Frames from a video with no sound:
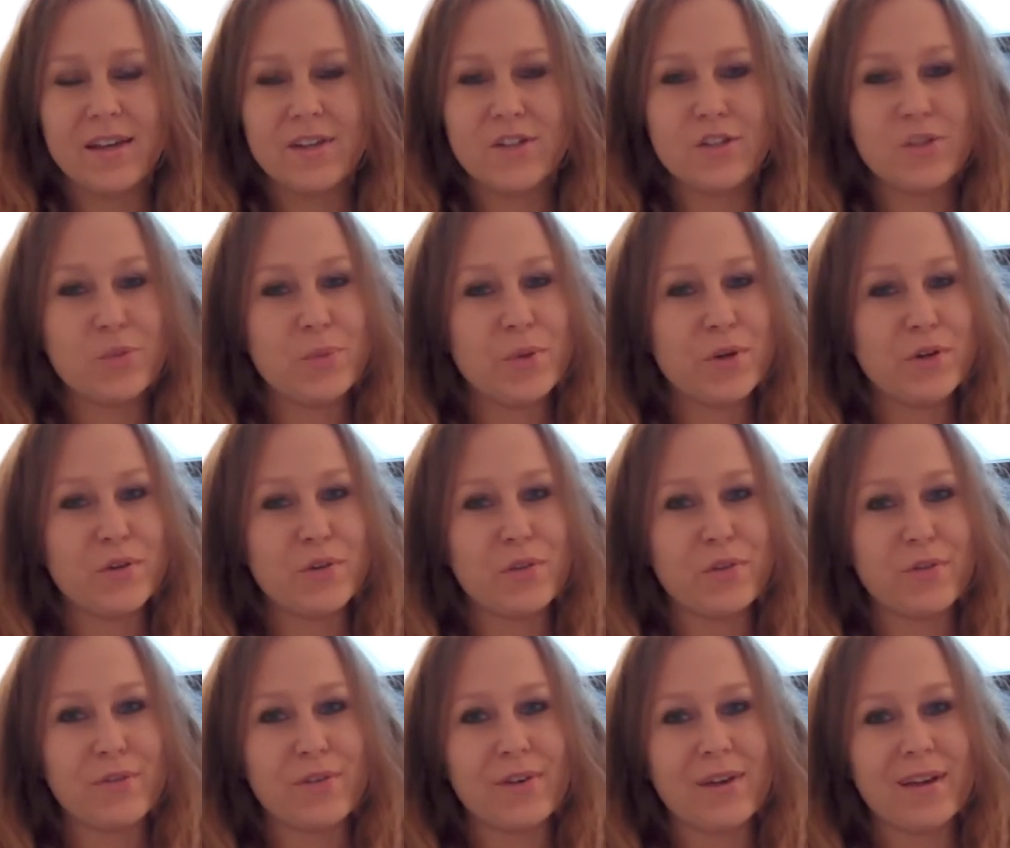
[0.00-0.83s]
Tomb Raider
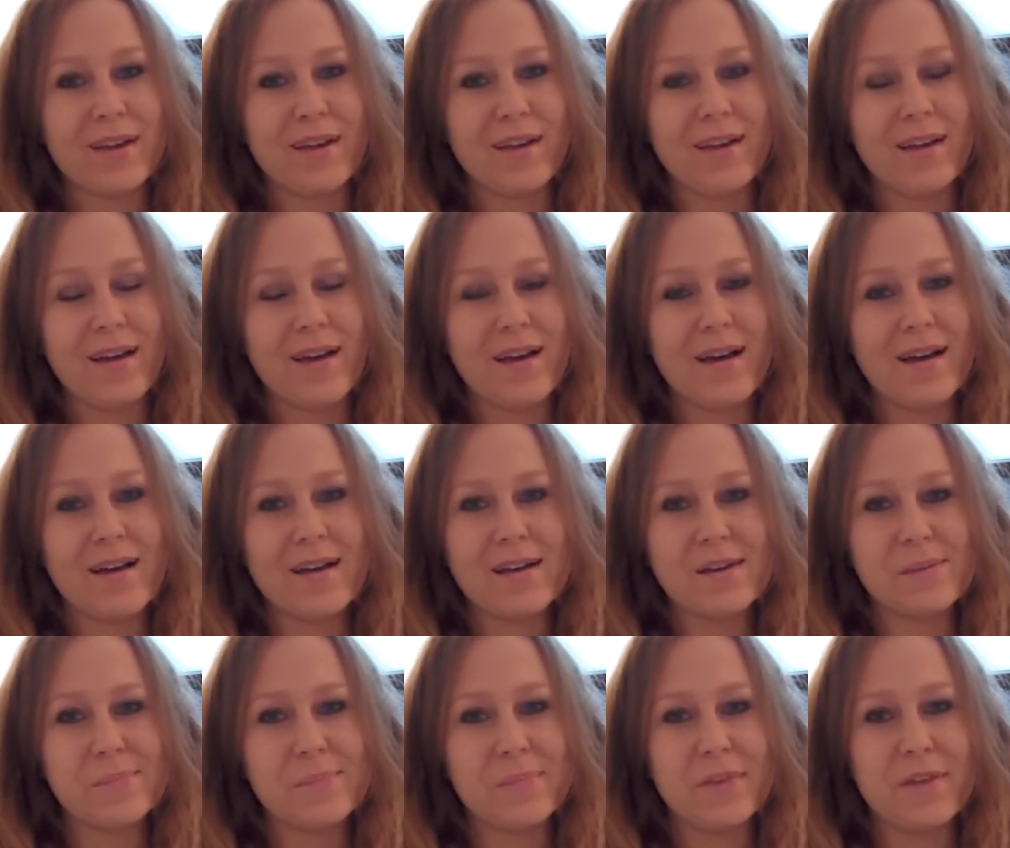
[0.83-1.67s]
3,
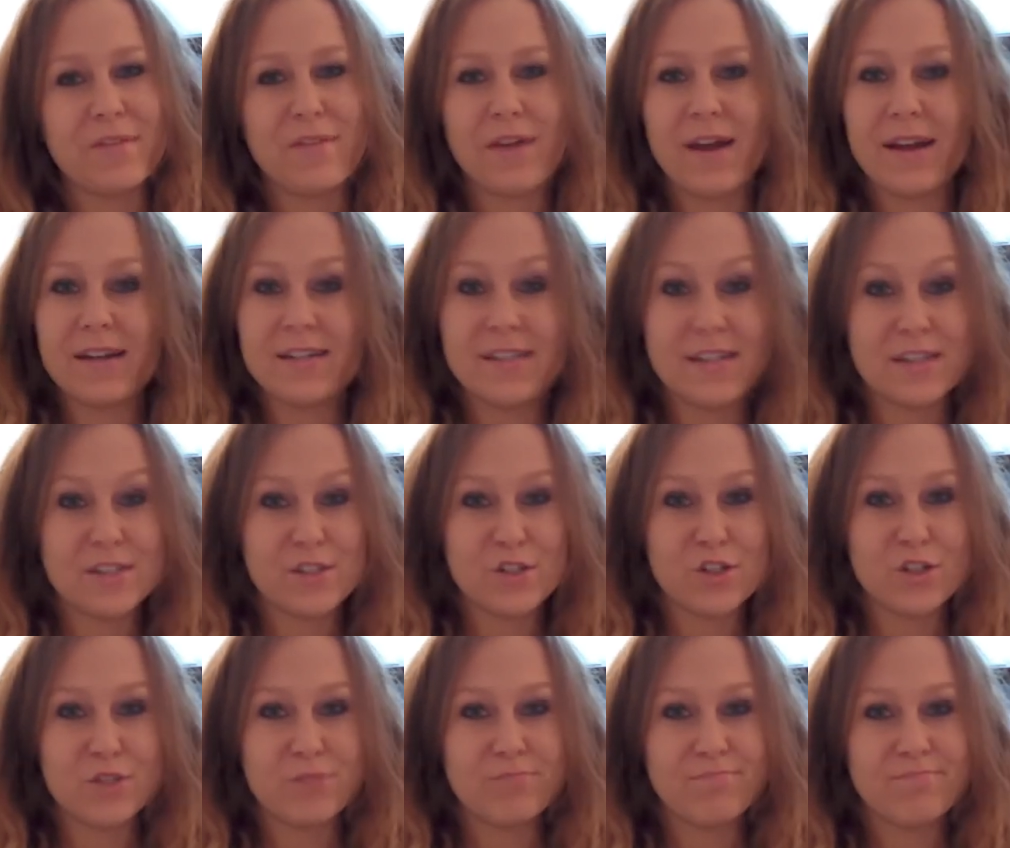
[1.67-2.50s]
um, Nevada
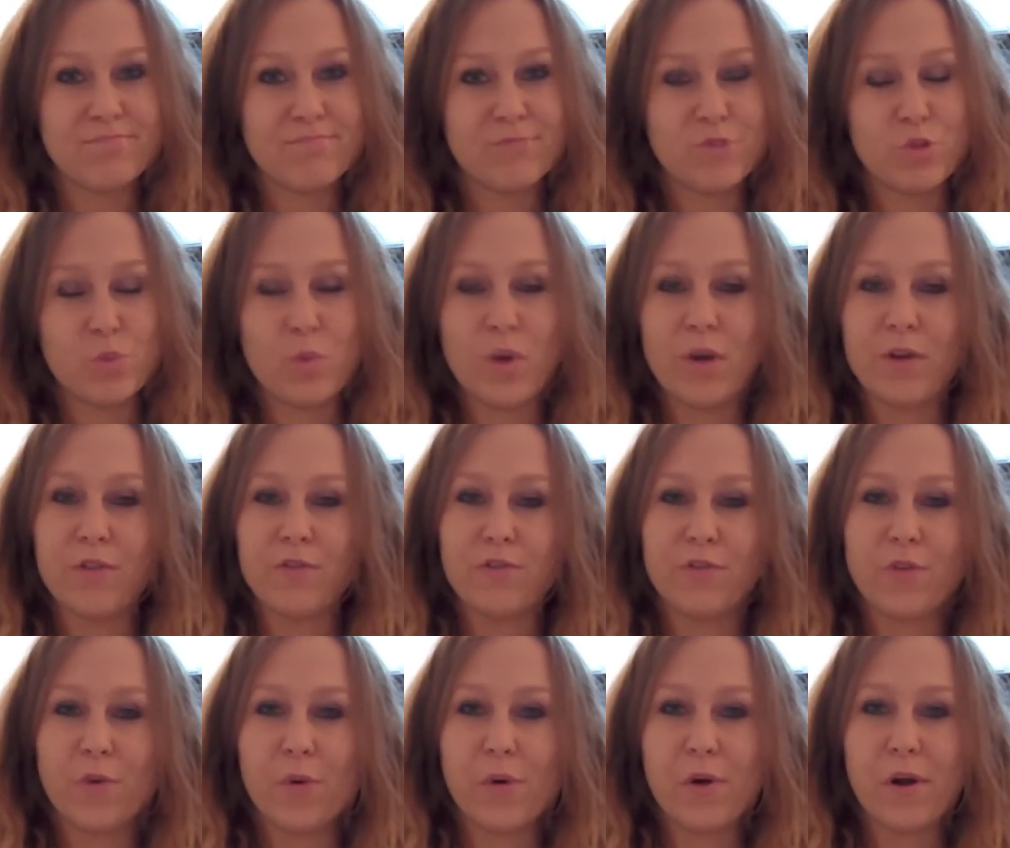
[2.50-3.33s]
Desert, Tomb Raider
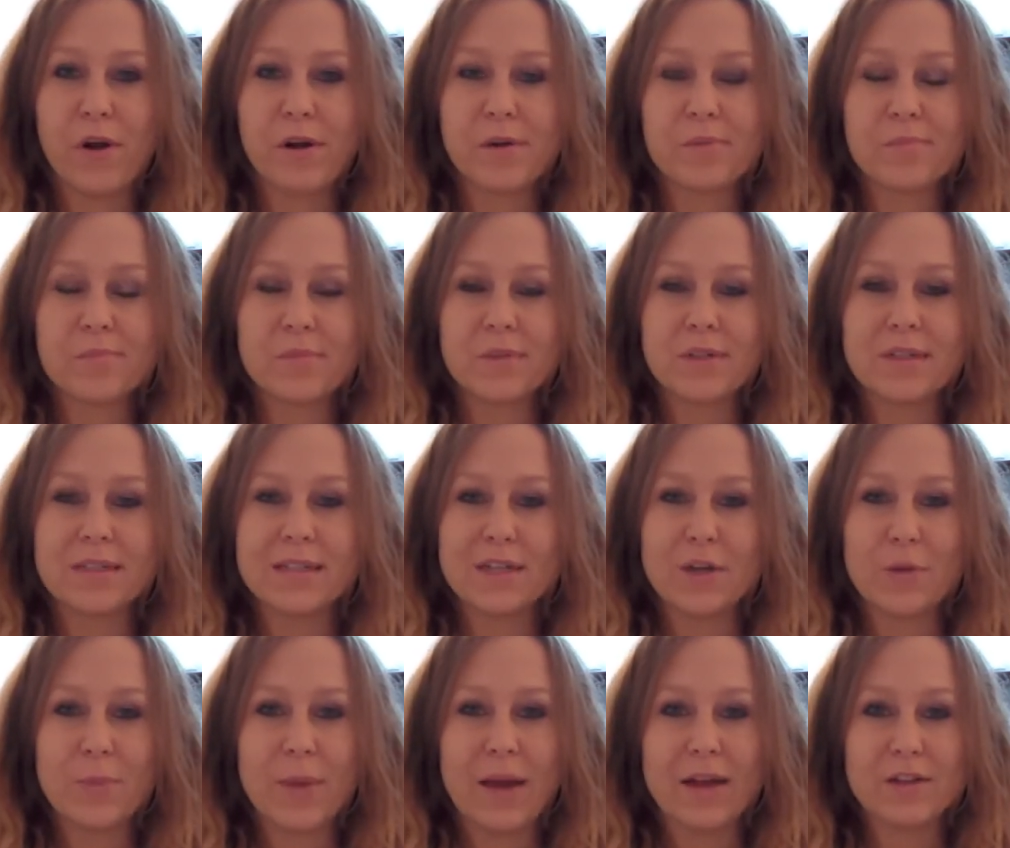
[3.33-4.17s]
4,
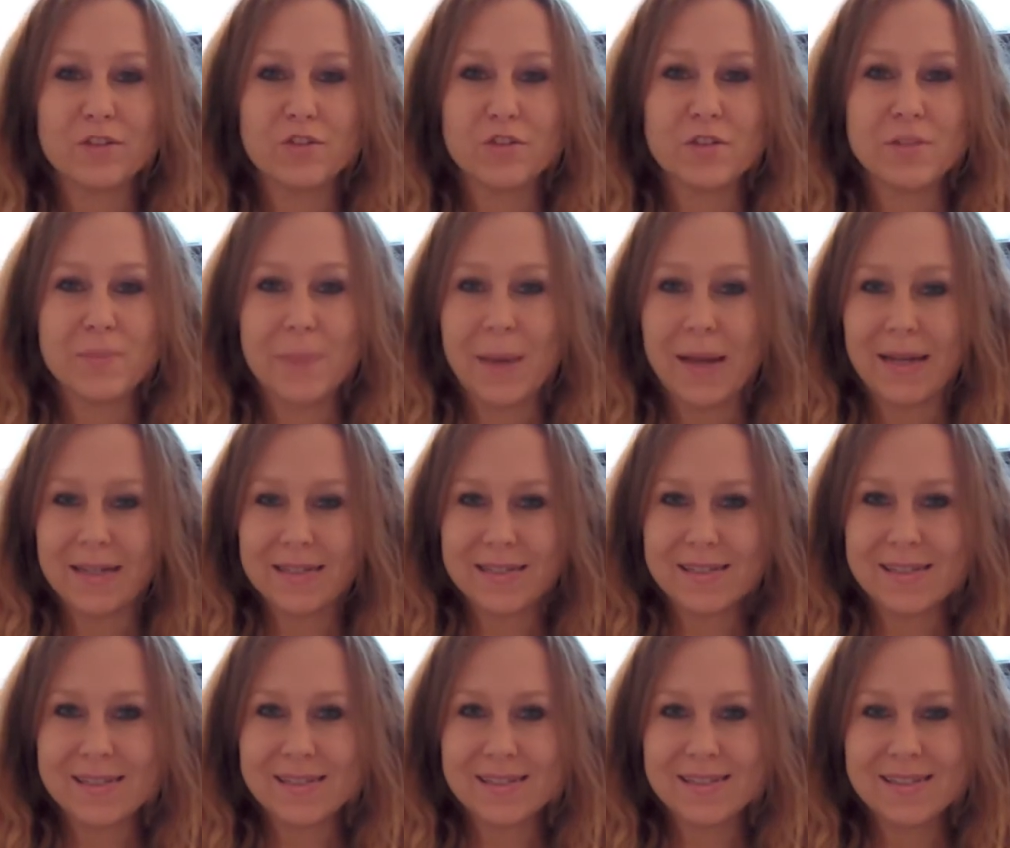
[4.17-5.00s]
Cleopatra's
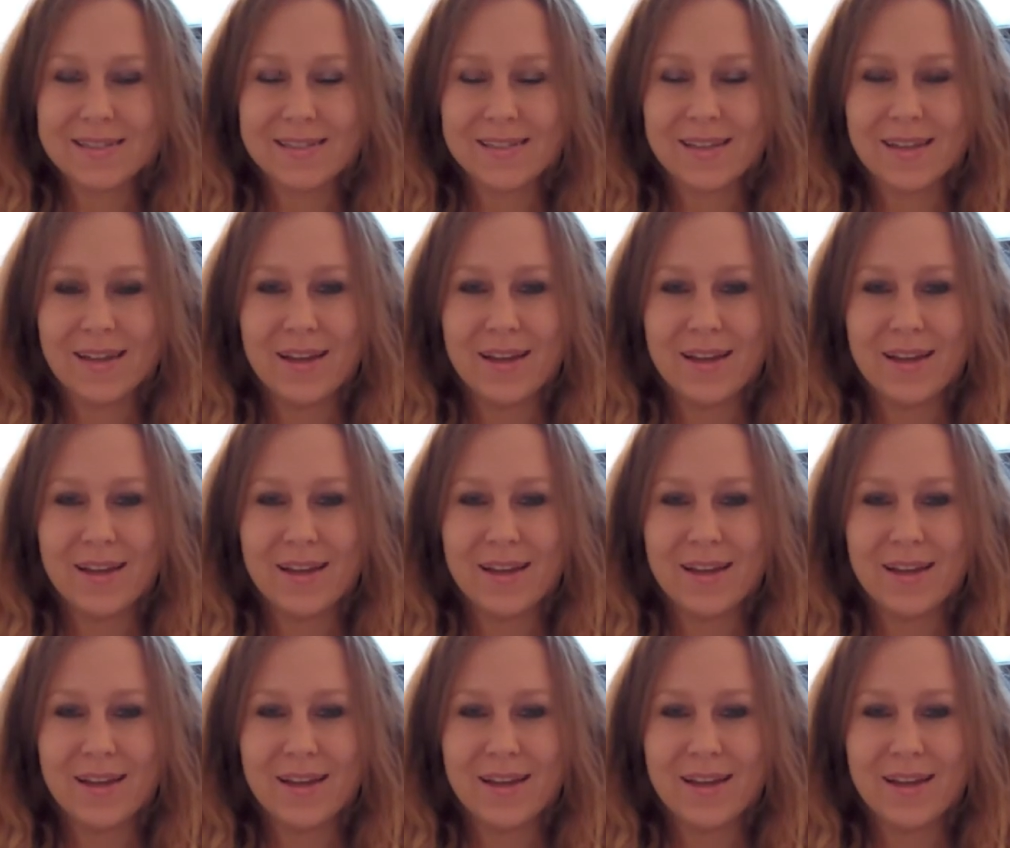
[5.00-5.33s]
Palaces,